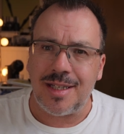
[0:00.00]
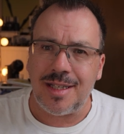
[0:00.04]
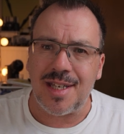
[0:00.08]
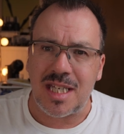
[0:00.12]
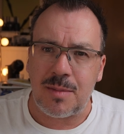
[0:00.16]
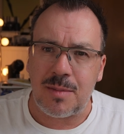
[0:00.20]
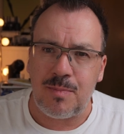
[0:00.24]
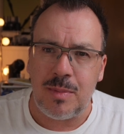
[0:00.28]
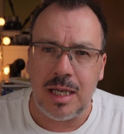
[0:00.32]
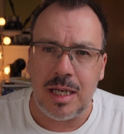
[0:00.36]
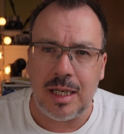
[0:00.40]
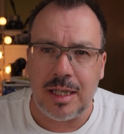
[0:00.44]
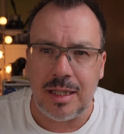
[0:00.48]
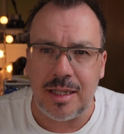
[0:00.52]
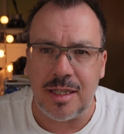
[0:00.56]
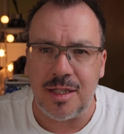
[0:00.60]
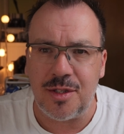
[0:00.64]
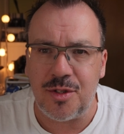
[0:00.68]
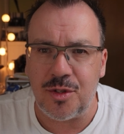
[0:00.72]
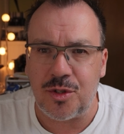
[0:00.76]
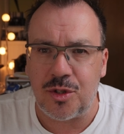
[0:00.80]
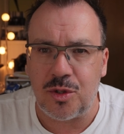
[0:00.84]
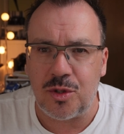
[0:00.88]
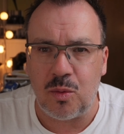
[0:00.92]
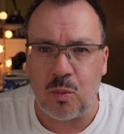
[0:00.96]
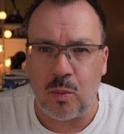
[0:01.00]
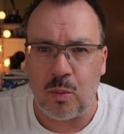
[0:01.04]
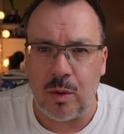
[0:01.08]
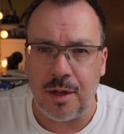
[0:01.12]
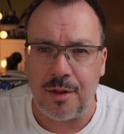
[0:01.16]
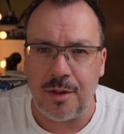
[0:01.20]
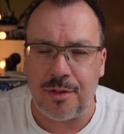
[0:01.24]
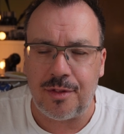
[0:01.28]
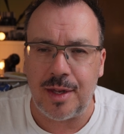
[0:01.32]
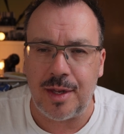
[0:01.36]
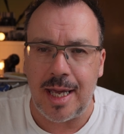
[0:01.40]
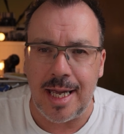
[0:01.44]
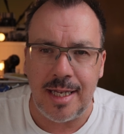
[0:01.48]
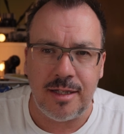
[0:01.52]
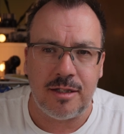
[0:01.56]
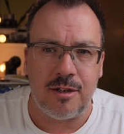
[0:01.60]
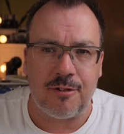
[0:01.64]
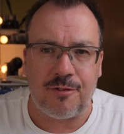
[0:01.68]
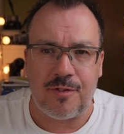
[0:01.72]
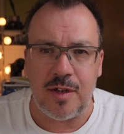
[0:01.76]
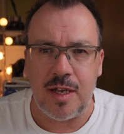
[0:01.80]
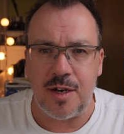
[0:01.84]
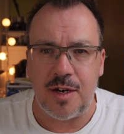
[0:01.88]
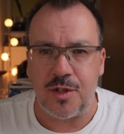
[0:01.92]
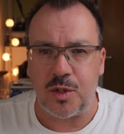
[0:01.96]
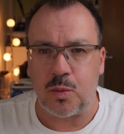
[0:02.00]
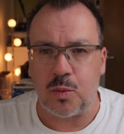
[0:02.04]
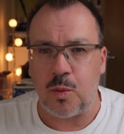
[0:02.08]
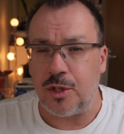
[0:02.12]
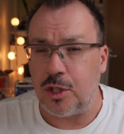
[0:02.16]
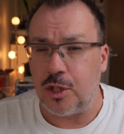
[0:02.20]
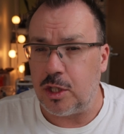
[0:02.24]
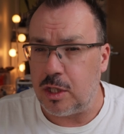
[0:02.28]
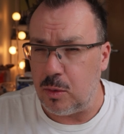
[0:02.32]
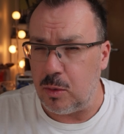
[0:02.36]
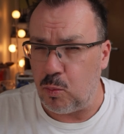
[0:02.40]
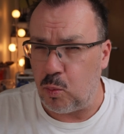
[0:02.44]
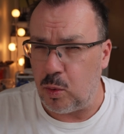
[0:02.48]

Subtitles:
experience with interference with